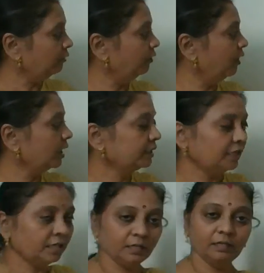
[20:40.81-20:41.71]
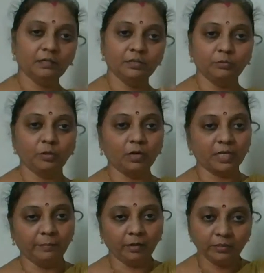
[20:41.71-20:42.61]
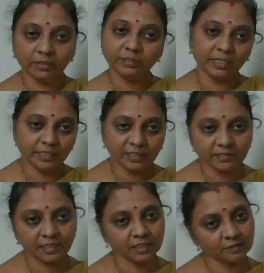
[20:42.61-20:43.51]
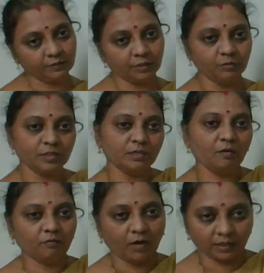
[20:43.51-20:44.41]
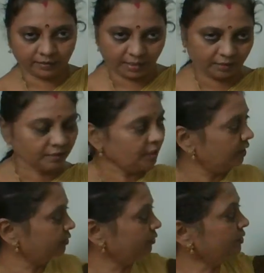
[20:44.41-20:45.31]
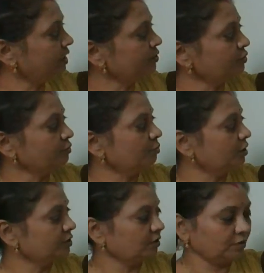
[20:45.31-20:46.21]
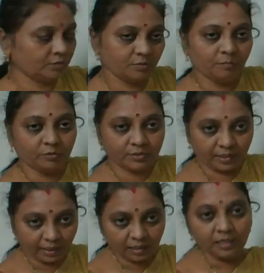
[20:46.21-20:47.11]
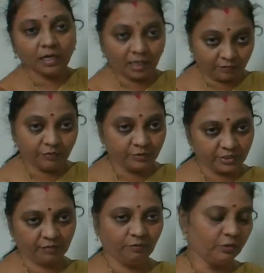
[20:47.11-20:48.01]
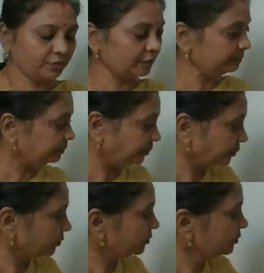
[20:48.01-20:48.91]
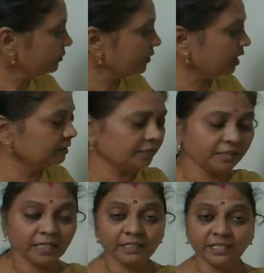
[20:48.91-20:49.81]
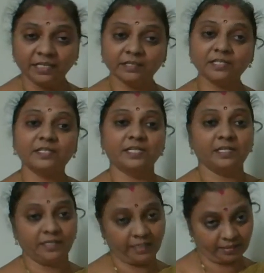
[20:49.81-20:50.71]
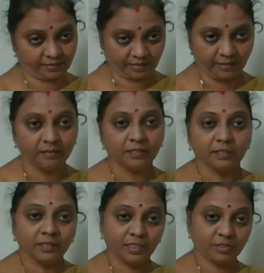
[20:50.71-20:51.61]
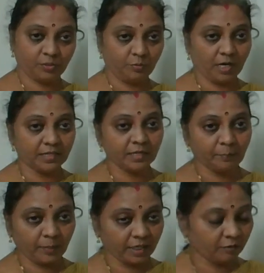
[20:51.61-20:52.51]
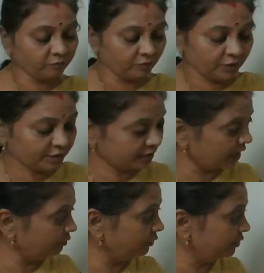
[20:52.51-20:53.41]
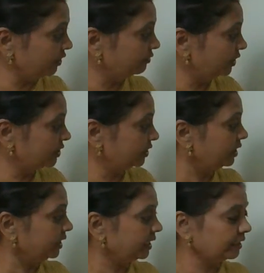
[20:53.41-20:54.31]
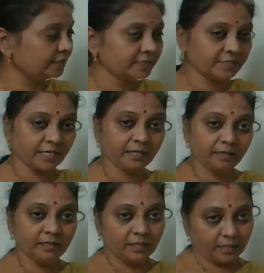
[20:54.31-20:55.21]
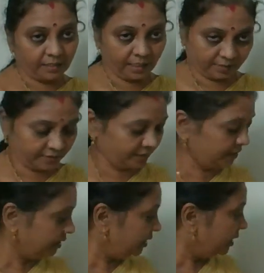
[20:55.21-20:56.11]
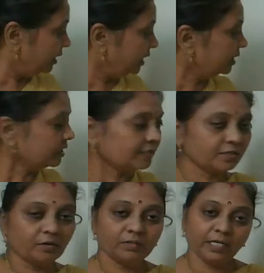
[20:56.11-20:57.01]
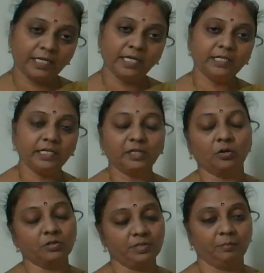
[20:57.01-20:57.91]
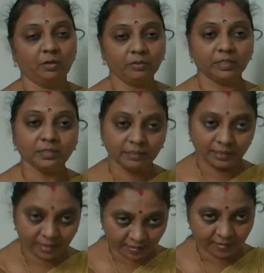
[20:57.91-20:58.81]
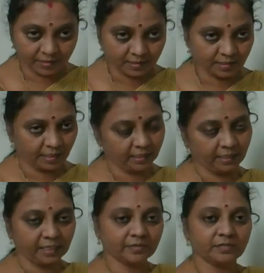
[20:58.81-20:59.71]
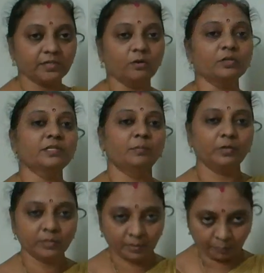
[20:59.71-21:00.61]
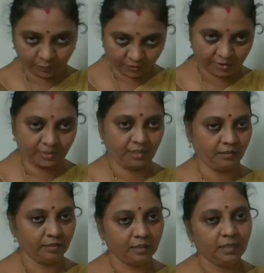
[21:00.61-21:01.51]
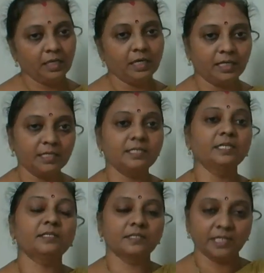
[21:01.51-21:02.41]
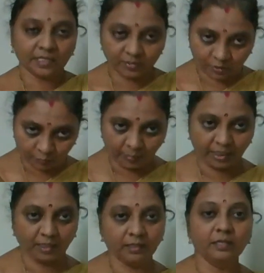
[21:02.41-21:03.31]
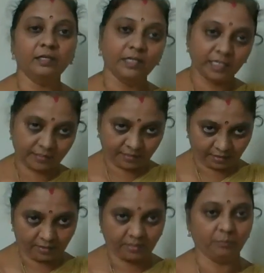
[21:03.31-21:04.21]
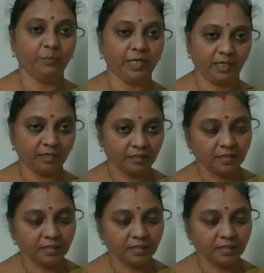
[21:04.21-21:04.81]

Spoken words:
Further, to talk about the distance, we use farther. So these two words are also mostly confusing words. Then nearest and next. These two, another pair of words, confusing words are nearest and next. Nearest, again, it talks about the distance, and next talks about the position. He sits next to me, next to me.